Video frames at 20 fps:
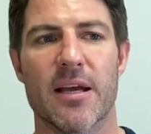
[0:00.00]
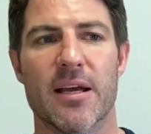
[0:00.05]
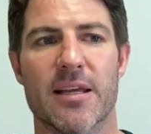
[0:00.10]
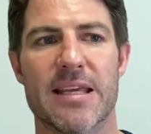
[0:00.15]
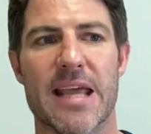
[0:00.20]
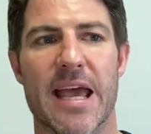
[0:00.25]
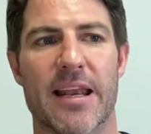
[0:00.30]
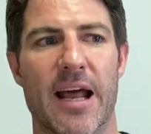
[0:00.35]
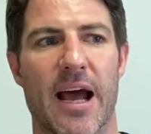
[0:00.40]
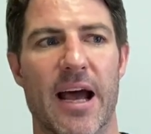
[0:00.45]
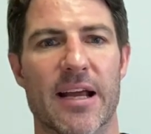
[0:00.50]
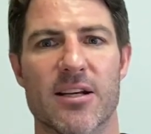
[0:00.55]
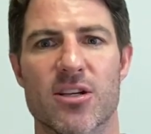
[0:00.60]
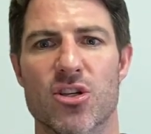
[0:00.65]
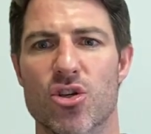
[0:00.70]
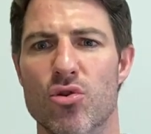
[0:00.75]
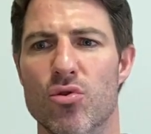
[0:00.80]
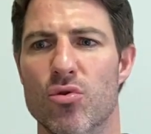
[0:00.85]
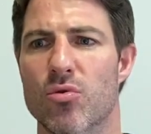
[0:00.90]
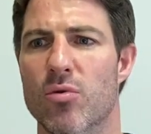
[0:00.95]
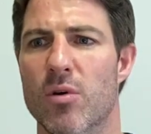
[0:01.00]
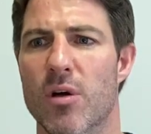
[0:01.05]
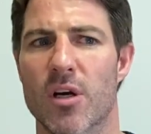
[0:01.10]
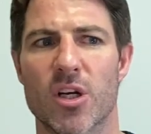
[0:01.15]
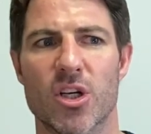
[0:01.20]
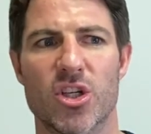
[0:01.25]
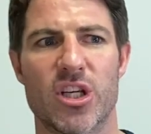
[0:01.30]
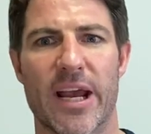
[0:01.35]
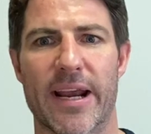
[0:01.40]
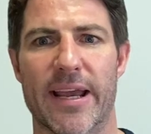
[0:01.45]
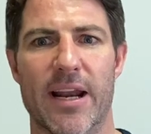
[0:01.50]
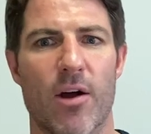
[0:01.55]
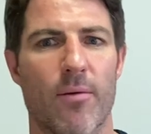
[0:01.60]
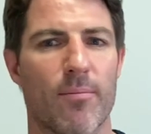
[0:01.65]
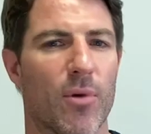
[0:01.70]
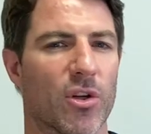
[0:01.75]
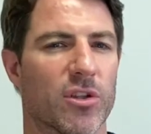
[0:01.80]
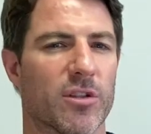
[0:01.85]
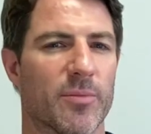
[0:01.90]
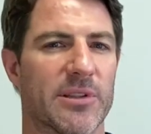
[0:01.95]
Yet I do check it out
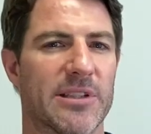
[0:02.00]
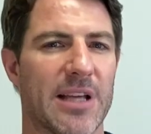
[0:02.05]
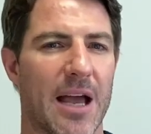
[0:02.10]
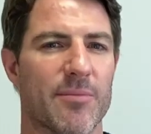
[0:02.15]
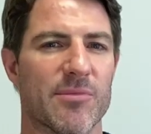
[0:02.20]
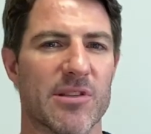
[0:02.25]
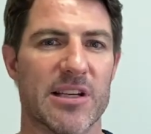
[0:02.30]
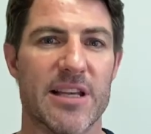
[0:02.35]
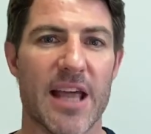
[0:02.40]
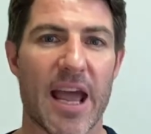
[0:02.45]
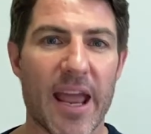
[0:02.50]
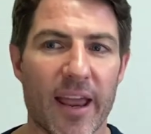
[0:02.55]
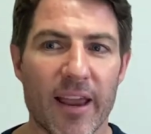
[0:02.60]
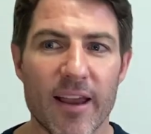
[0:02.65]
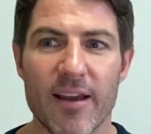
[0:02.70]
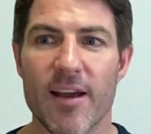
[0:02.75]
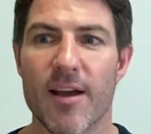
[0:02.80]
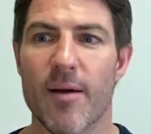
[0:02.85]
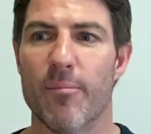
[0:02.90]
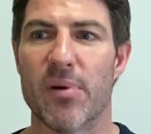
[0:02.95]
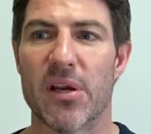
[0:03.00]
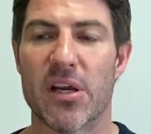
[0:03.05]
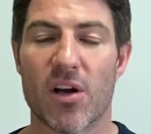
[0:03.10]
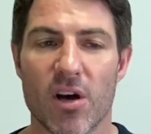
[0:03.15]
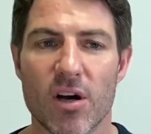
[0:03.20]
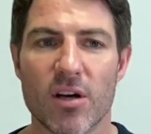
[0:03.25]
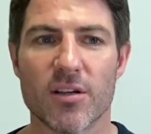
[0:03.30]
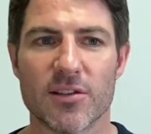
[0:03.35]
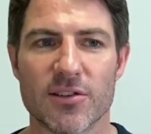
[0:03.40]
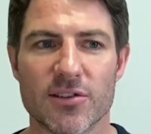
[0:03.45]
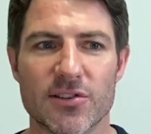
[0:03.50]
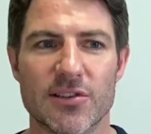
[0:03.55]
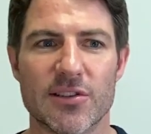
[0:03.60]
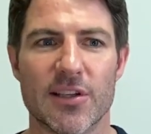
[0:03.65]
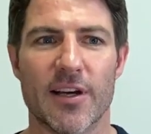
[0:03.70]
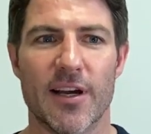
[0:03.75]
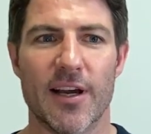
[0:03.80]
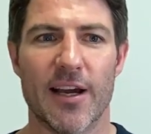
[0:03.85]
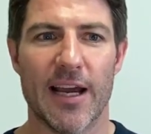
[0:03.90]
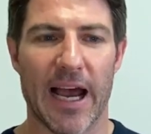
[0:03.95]
multiple times a day because
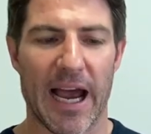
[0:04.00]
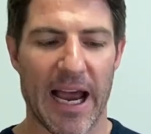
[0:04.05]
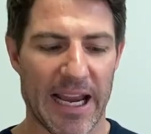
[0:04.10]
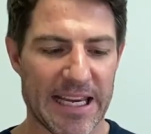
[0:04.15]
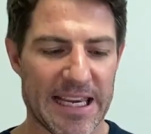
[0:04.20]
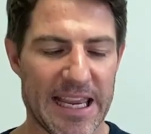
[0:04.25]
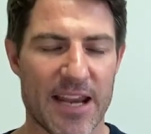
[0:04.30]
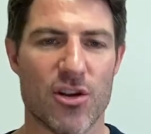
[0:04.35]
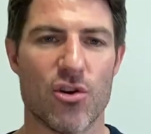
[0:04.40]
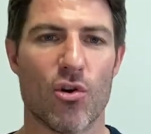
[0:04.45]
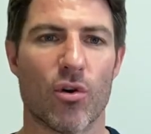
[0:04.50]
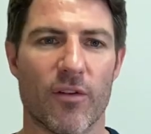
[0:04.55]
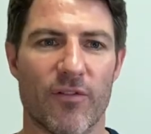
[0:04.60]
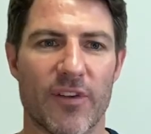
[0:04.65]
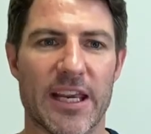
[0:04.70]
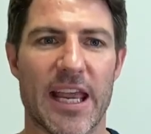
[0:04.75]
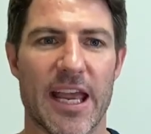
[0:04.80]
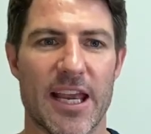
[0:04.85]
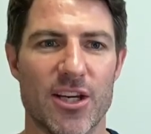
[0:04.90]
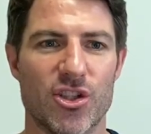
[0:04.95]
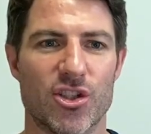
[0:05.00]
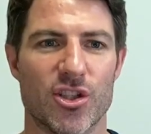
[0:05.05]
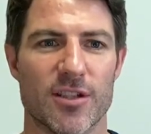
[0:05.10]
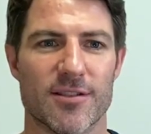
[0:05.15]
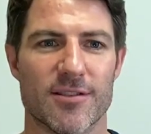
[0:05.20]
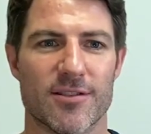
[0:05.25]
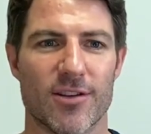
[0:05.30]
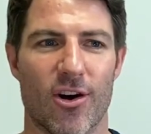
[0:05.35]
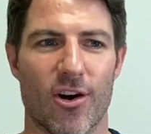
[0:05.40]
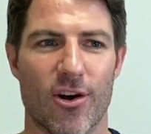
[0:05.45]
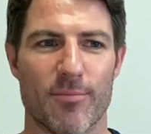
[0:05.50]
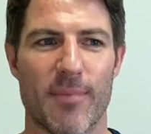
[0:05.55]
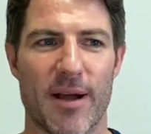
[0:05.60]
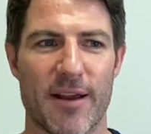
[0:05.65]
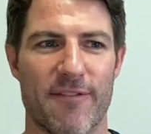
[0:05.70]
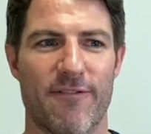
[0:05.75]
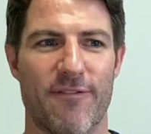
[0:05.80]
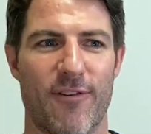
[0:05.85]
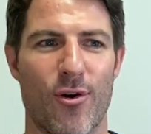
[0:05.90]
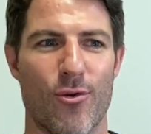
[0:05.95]
I get notifications on my
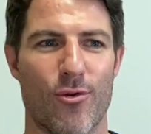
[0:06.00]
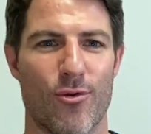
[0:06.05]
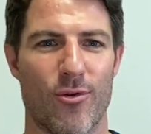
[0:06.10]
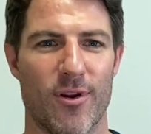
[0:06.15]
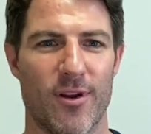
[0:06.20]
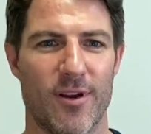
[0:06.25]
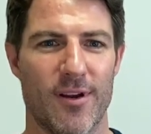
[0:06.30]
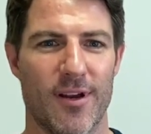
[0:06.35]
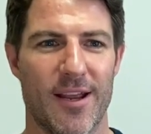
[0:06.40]
phone.